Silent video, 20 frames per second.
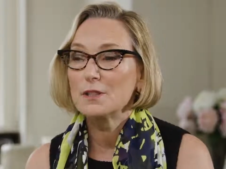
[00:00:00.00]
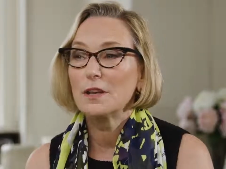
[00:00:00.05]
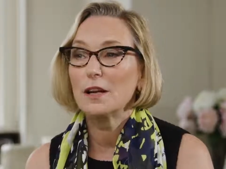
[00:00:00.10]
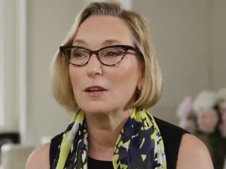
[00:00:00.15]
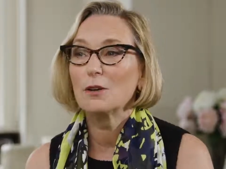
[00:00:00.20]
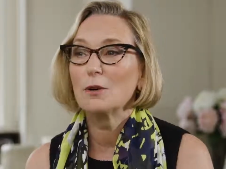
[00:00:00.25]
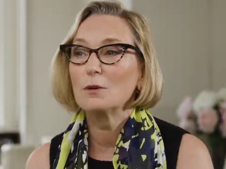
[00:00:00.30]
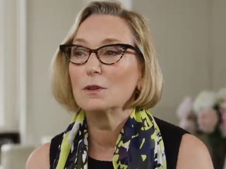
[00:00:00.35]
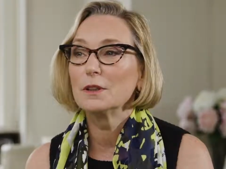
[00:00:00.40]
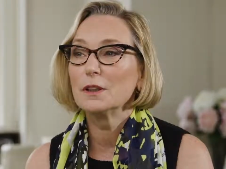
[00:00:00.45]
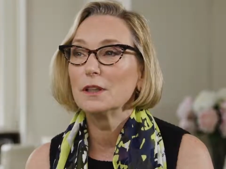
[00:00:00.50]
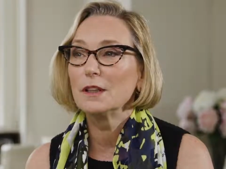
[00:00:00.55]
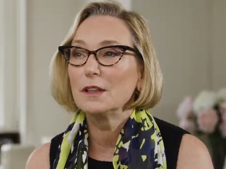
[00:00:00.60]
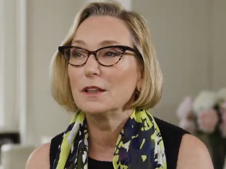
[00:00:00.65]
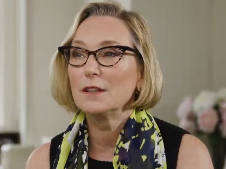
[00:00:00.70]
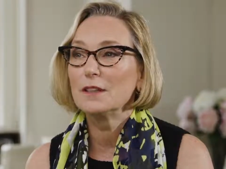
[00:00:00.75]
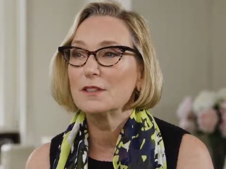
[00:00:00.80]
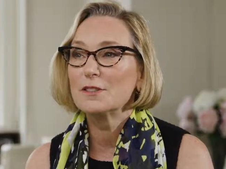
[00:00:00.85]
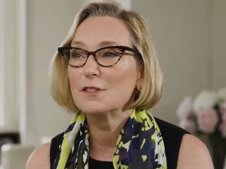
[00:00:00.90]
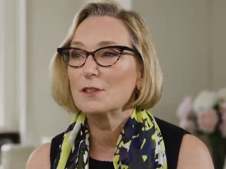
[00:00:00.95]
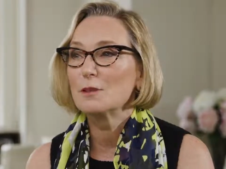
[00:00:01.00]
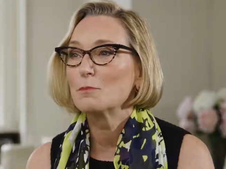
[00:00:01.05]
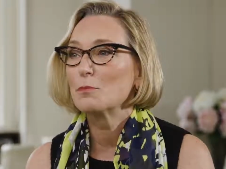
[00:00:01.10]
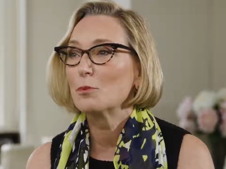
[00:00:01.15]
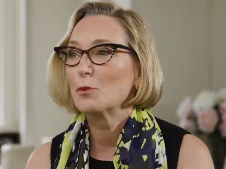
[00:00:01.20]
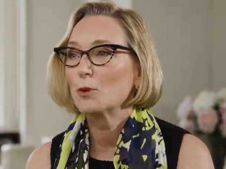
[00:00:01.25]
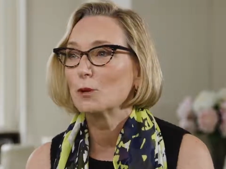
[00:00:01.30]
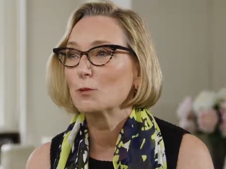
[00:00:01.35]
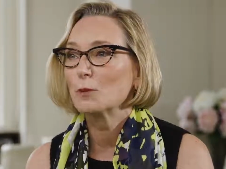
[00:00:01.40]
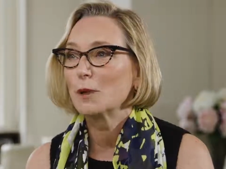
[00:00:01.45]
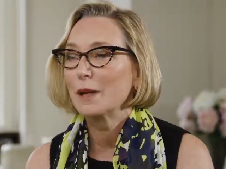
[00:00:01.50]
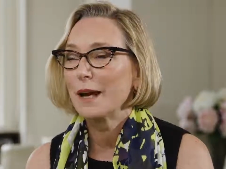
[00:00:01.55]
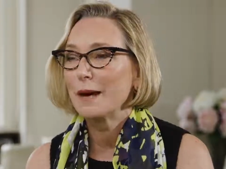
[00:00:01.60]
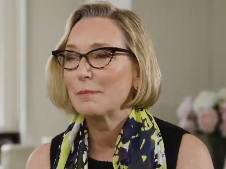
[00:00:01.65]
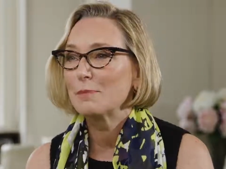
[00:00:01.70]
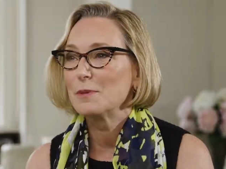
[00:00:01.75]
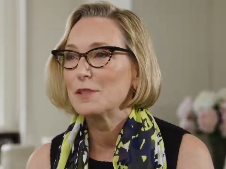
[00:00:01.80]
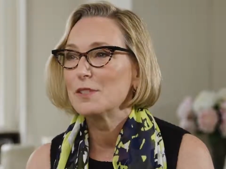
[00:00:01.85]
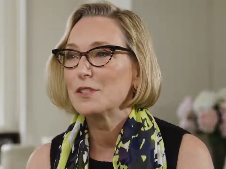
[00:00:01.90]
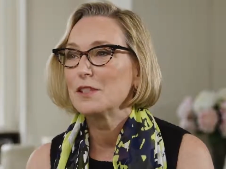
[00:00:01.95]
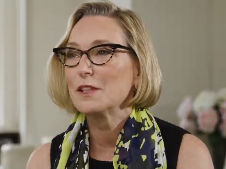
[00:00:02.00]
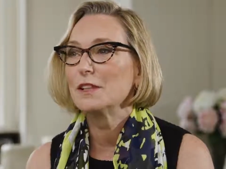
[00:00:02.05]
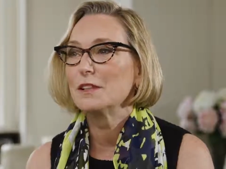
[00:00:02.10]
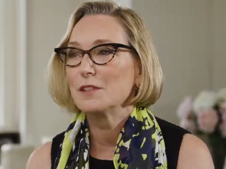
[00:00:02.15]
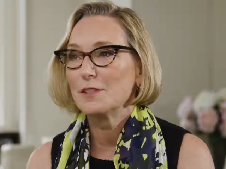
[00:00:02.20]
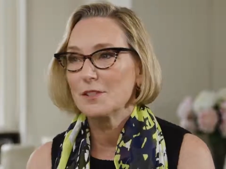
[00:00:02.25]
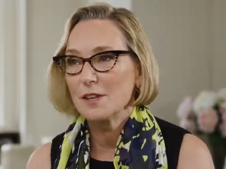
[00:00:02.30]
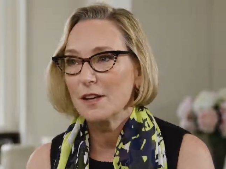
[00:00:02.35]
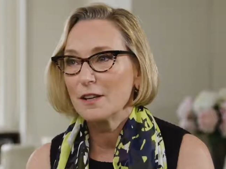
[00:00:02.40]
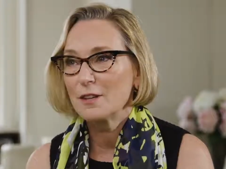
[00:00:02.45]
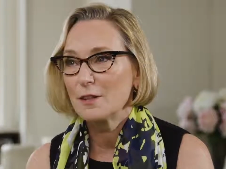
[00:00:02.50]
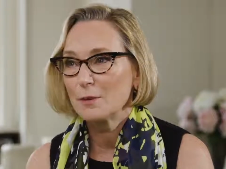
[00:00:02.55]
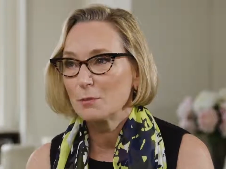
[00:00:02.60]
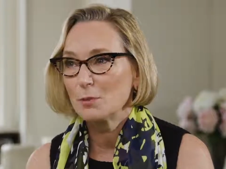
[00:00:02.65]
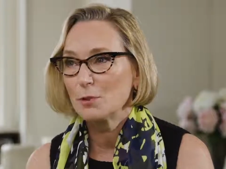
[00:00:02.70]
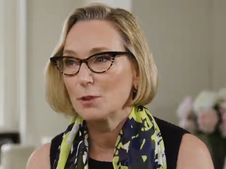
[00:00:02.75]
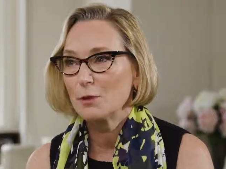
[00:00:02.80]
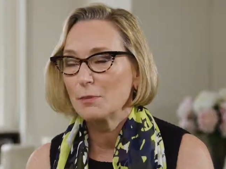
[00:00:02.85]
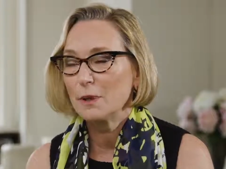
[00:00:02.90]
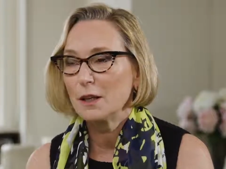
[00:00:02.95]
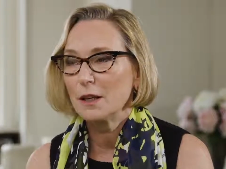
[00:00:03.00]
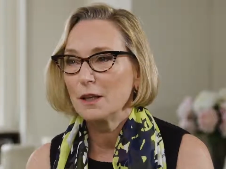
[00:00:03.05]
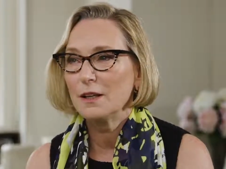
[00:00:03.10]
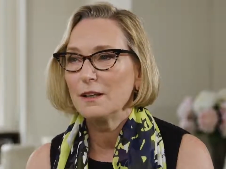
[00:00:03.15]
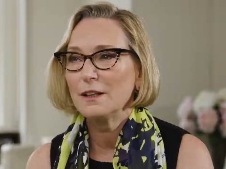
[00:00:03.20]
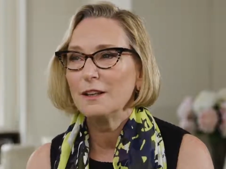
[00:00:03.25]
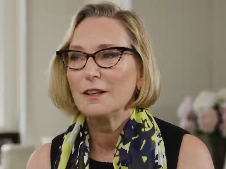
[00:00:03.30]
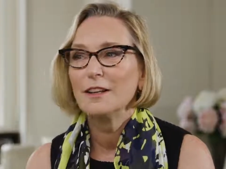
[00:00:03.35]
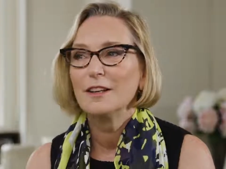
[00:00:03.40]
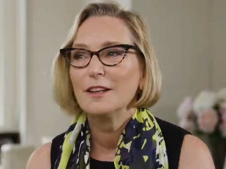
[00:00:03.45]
Not only is it important what happens inside the board meeting,